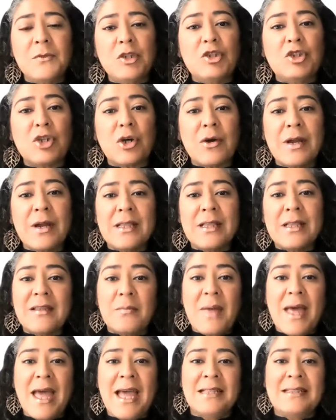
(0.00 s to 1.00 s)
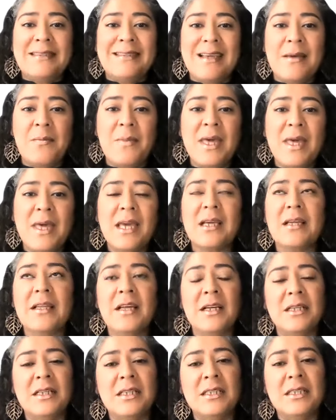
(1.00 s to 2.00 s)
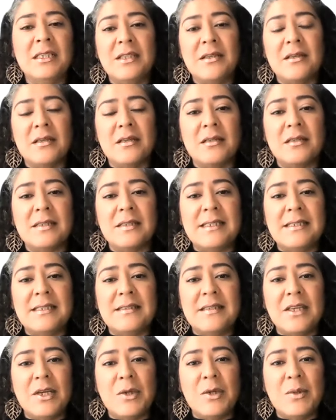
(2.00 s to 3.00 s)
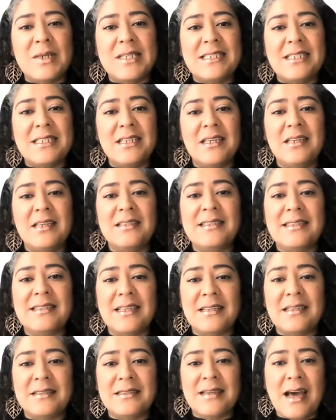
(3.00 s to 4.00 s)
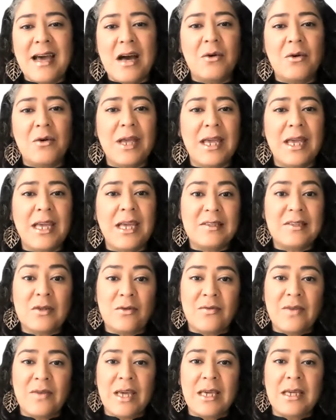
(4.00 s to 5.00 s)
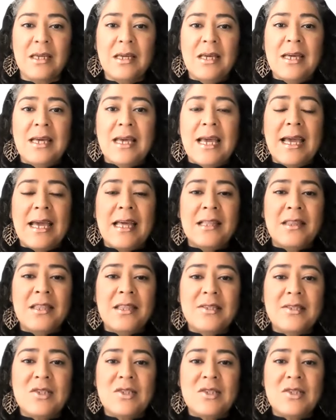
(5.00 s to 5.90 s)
During the pandemic, the CCUSD sent out a survey, and this